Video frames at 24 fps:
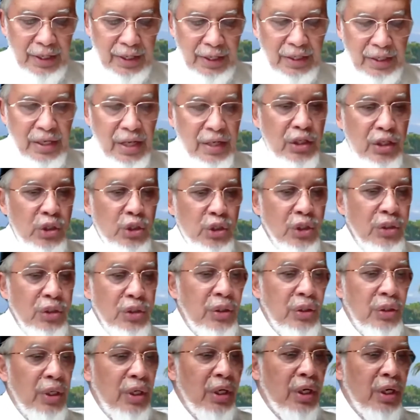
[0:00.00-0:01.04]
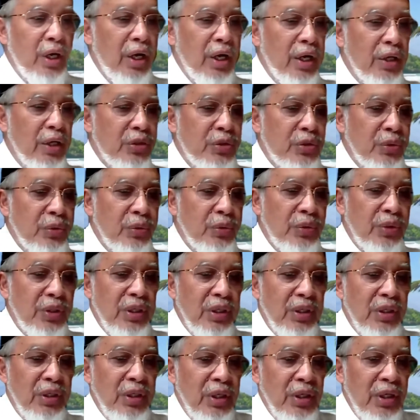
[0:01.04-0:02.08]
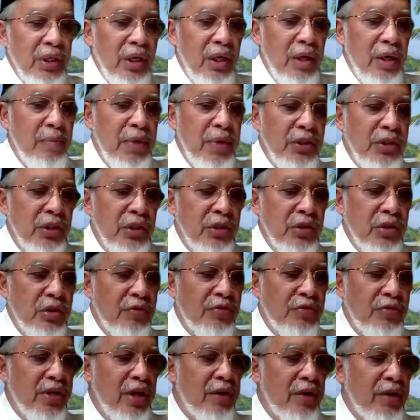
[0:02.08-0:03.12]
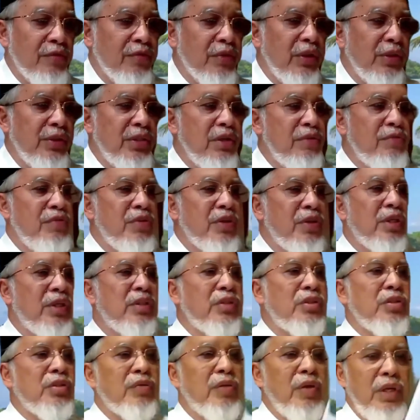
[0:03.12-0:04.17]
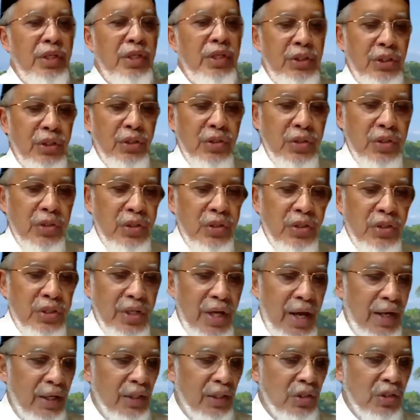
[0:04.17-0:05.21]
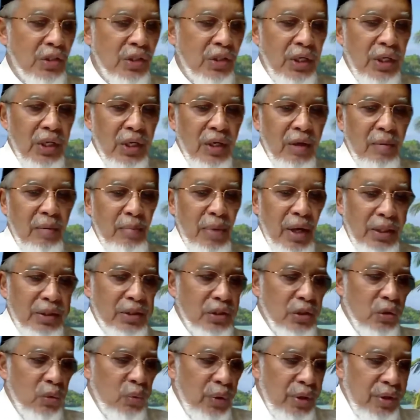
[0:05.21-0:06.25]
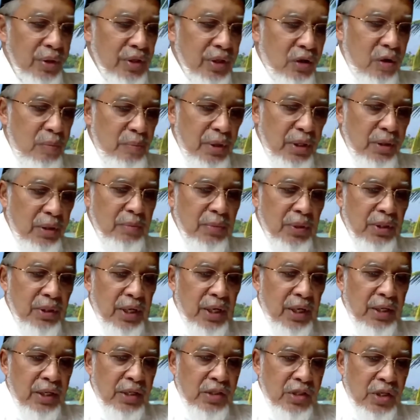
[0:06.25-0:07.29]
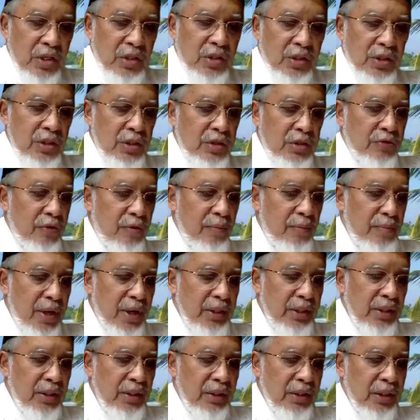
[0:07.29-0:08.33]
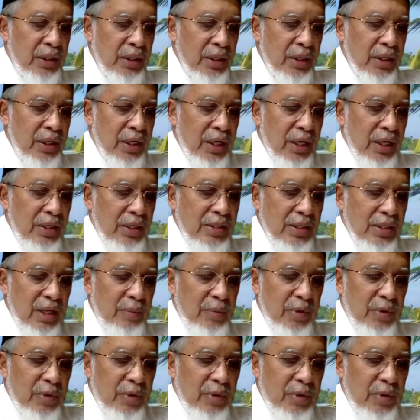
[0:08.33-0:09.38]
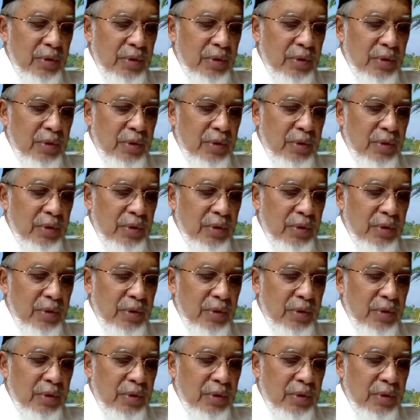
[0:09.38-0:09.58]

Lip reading: in addition to the emergence of several deviant religious sects. But with the commitment and assistance from many Islamic